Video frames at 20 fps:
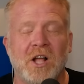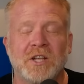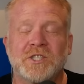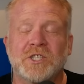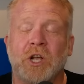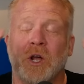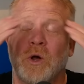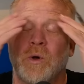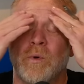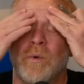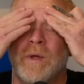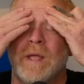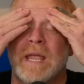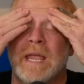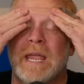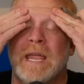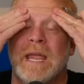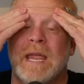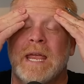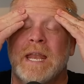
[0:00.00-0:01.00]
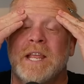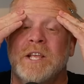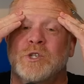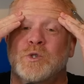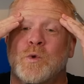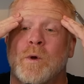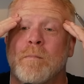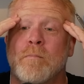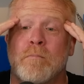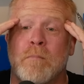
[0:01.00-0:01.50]
Also, it
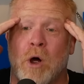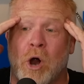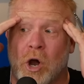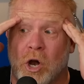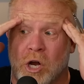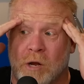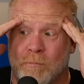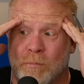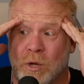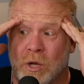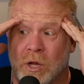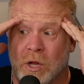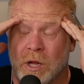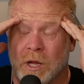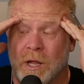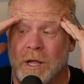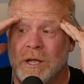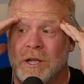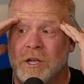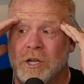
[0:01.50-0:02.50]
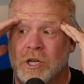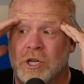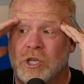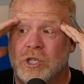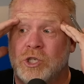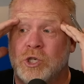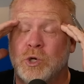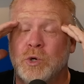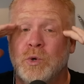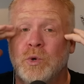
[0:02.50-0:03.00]
is remarkable
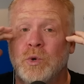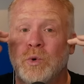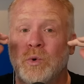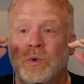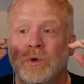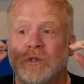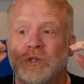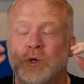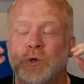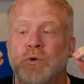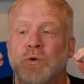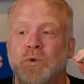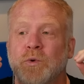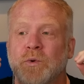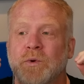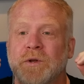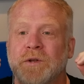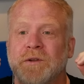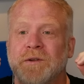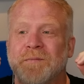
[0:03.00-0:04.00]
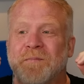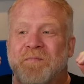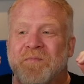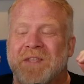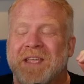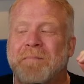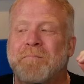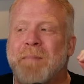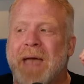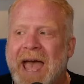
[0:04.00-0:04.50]
to
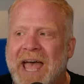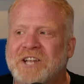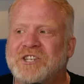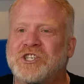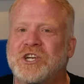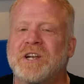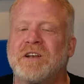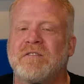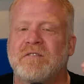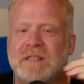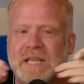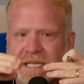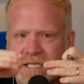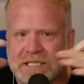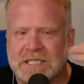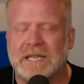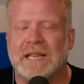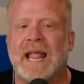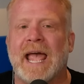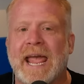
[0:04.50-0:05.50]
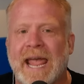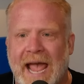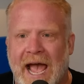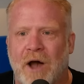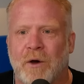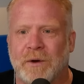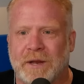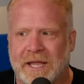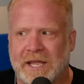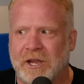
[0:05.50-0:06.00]
imagine this
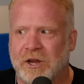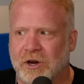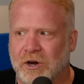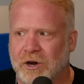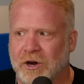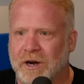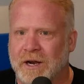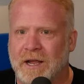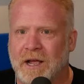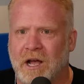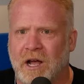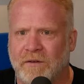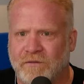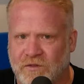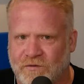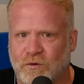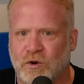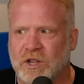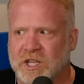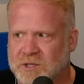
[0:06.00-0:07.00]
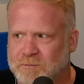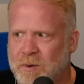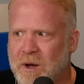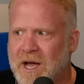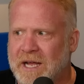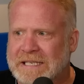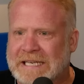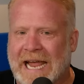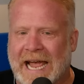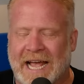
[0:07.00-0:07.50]
layout here for this
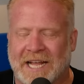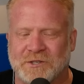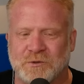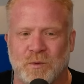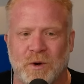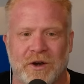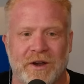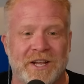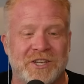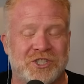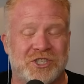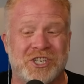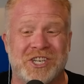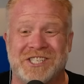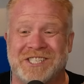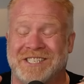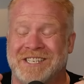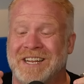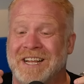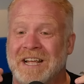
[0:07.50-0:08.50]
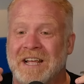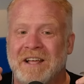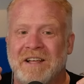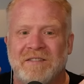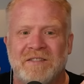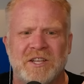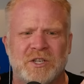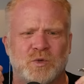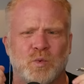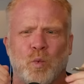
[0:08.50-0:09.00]
podcast, where it's just
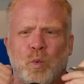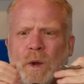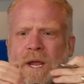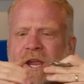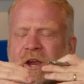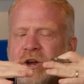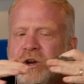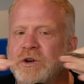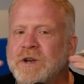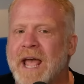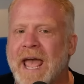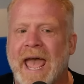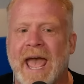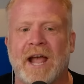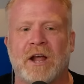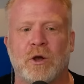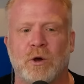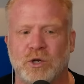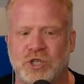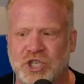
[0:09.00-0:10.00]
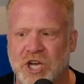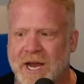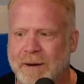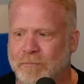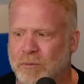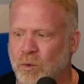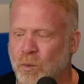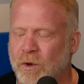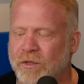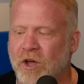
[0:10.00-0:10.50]
this weird echo
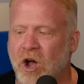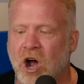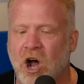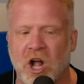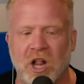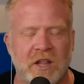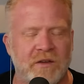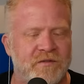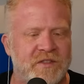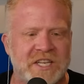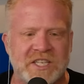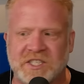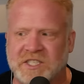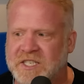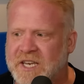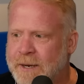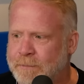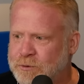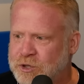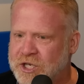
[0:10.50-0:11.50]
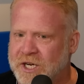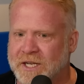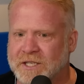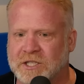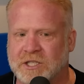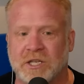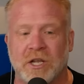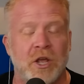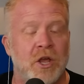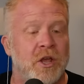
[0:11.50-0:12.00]
chamber with all of these
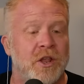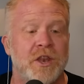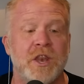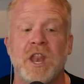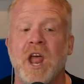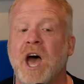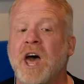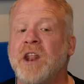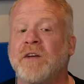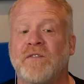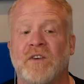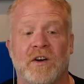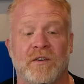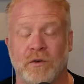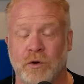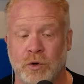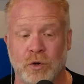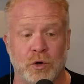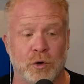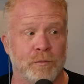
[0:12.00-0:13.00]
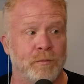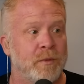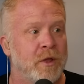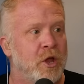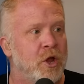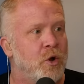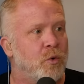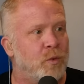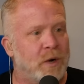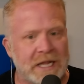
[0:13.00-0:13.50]
dipshits, none of whom
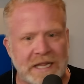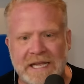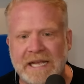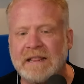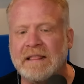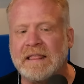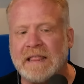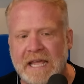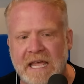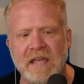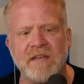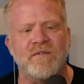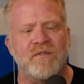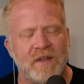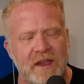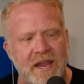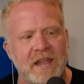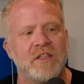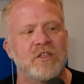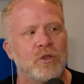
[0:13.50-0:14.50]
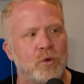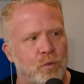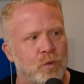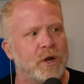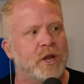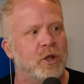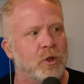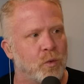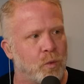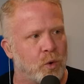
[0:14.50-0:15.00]
really live in the
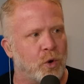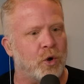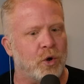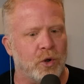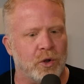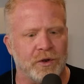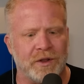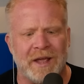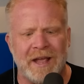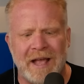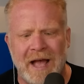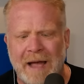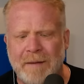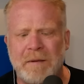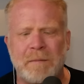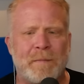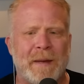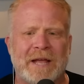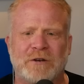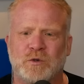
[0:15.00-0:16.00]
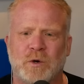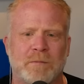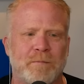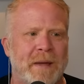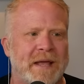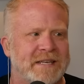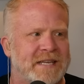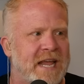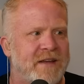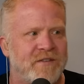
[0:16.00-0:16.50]
real world. I mean, Patrick
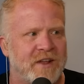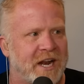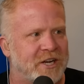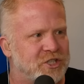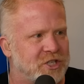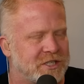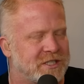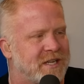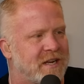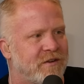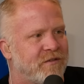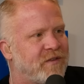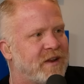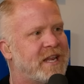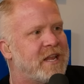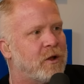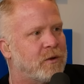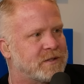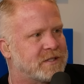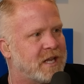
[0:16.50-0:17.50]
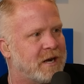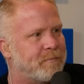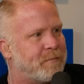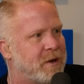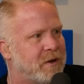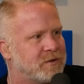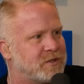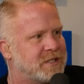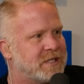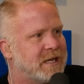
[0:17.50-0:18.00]
Bet-David, I just did a video it's going to
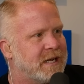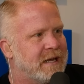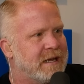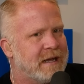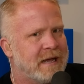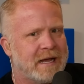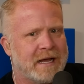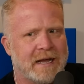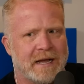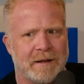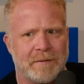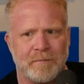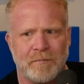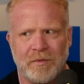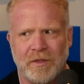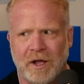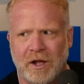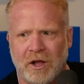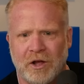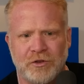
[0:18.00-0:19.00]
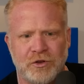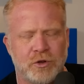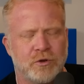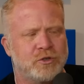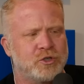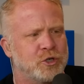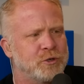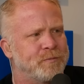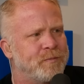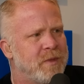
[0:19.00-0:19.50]
post on
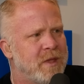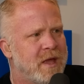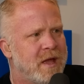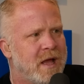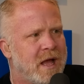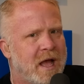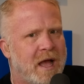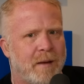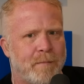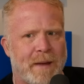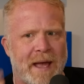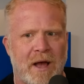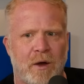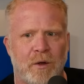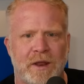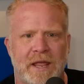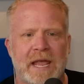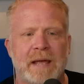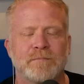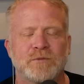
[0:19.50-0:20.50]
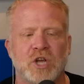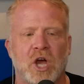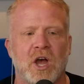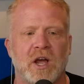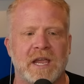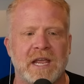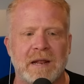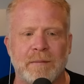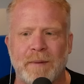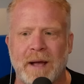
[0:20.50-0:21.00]
YouTube about him
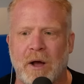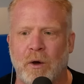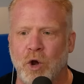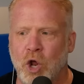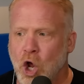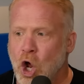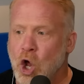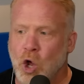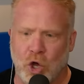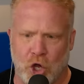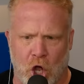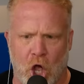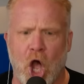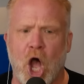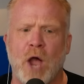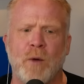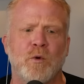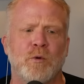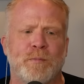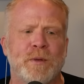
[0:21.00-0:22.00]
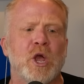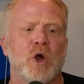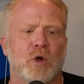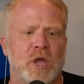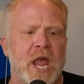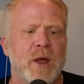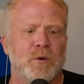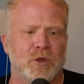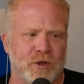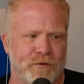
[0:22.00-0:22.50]
talking about, you know, I would be
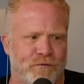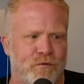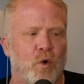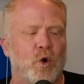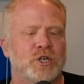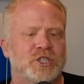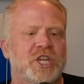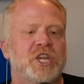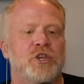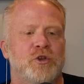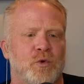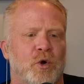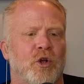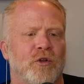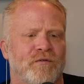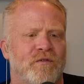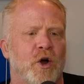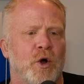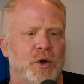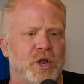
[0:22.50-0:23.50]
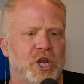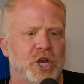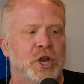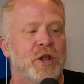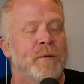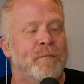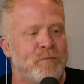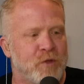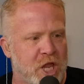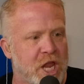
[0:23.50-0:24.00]
okay with the 14-year-old voting
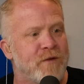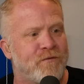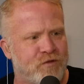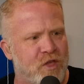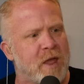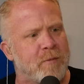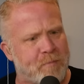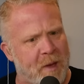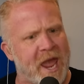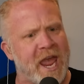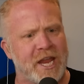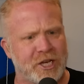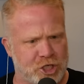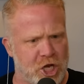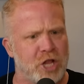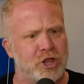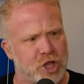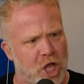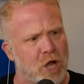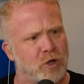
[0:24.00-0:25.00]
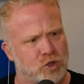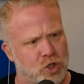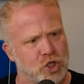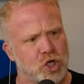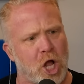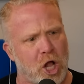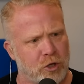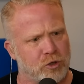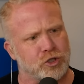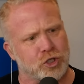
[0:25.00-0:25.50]
if they pay
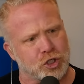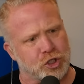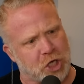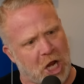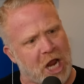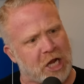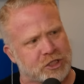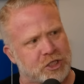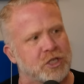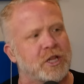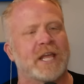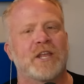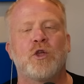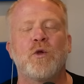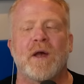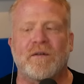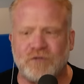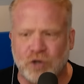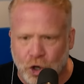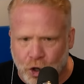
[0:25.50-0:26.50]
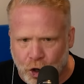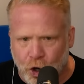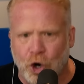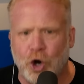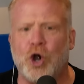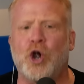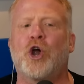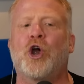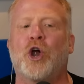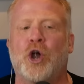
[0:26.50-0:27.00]
$10,000 in tax. Like, you have to
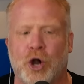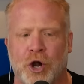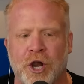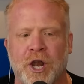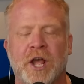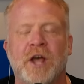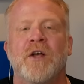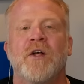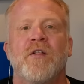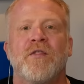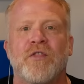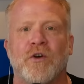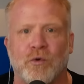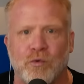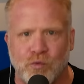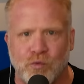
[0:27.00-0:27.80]
earn the